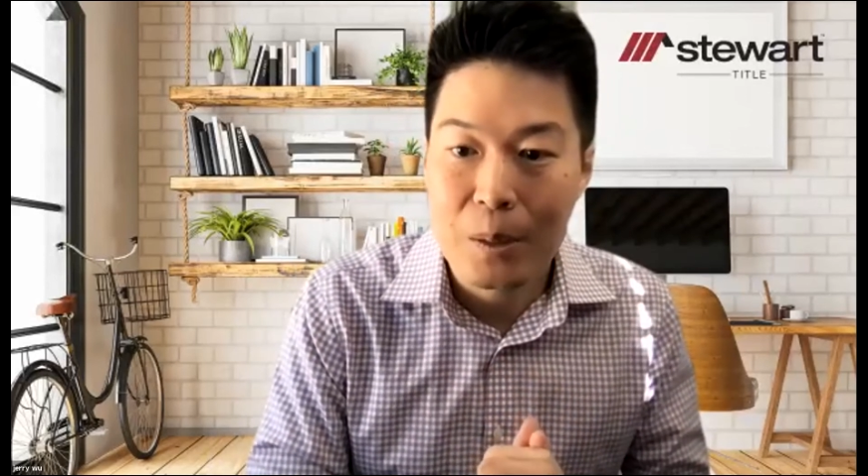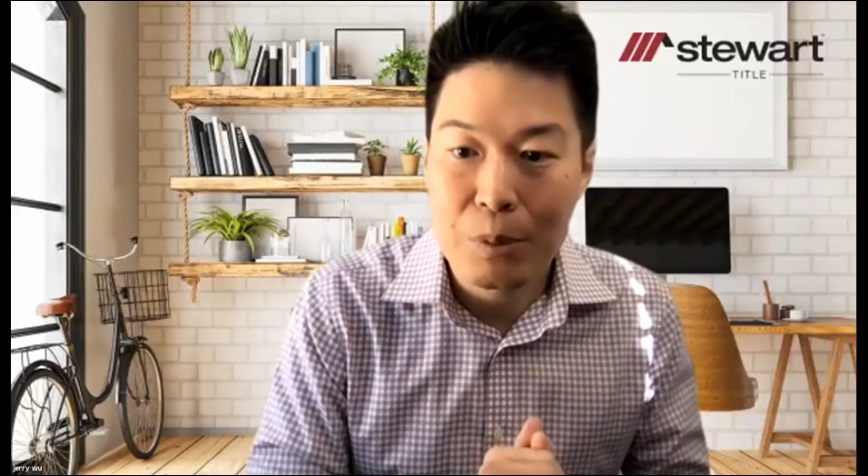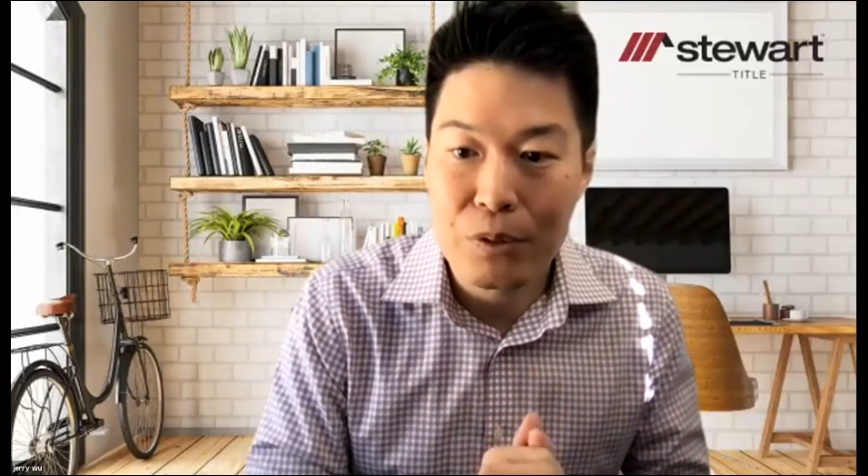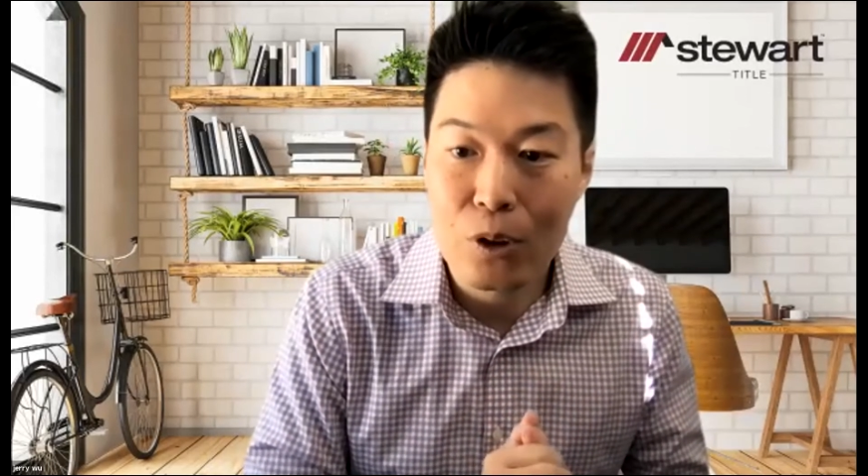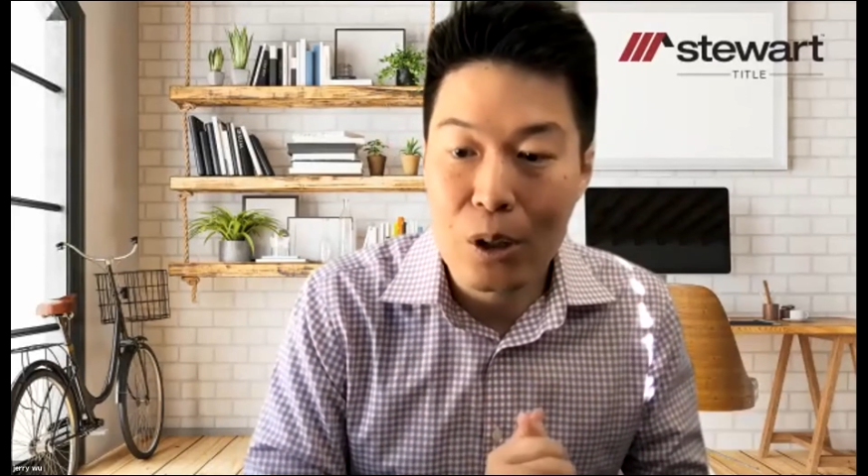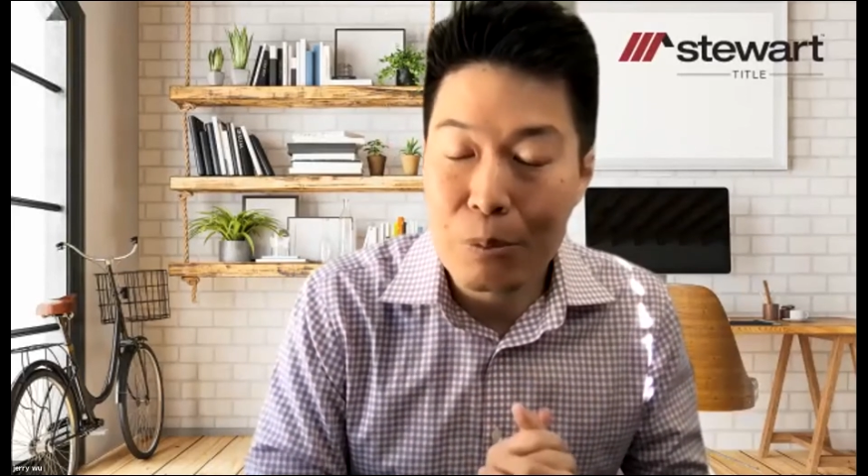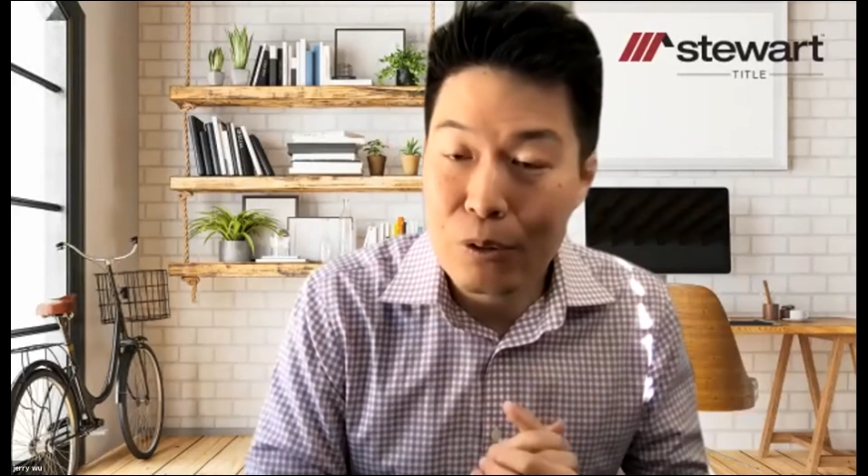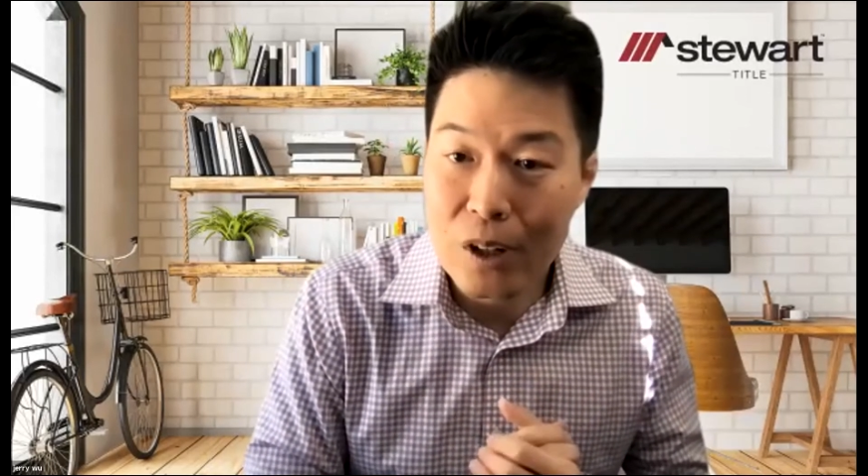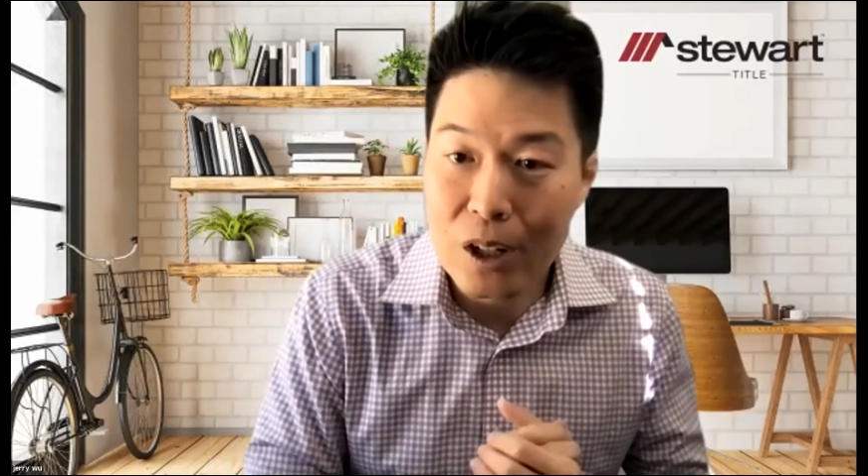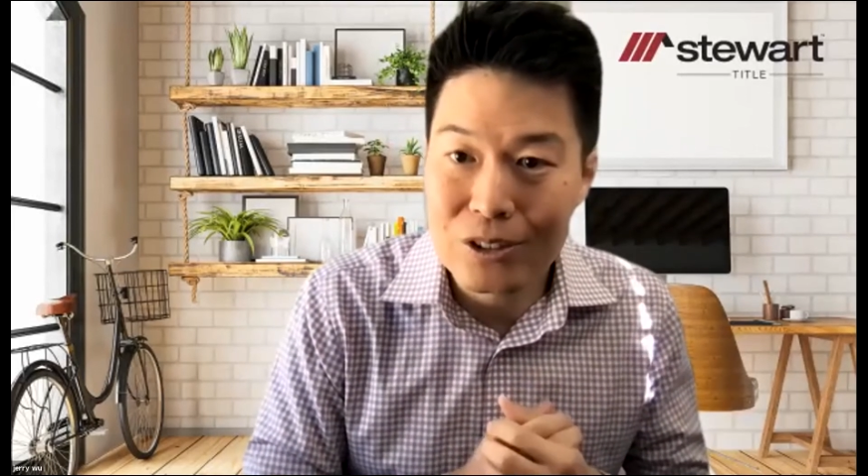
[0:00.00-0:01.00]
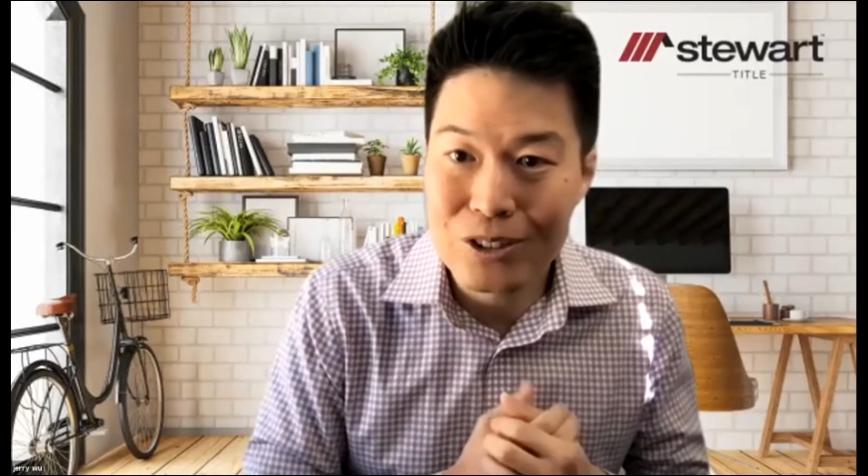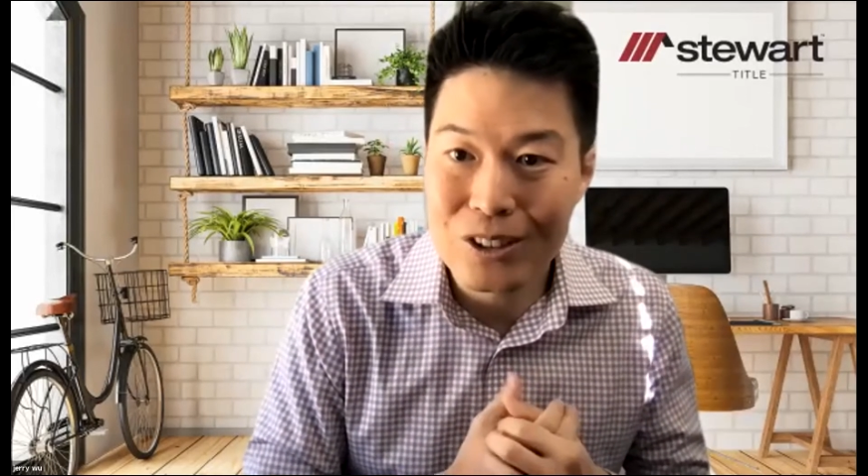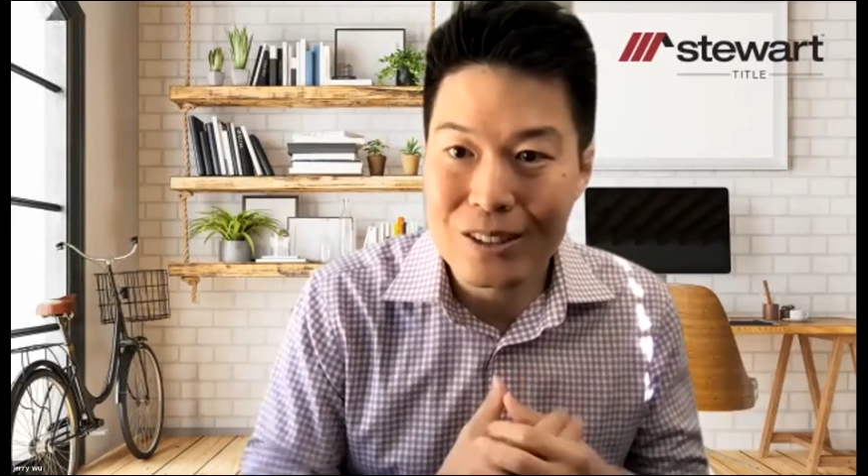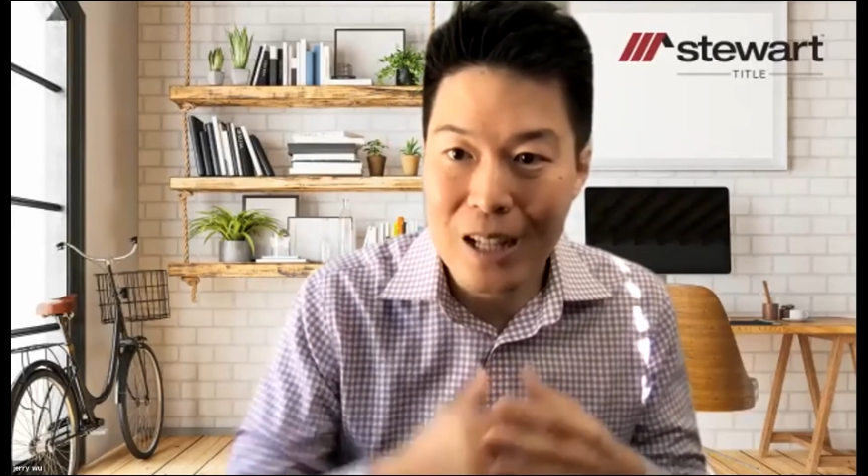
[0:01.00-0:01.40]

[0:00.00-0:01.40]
before I move on to the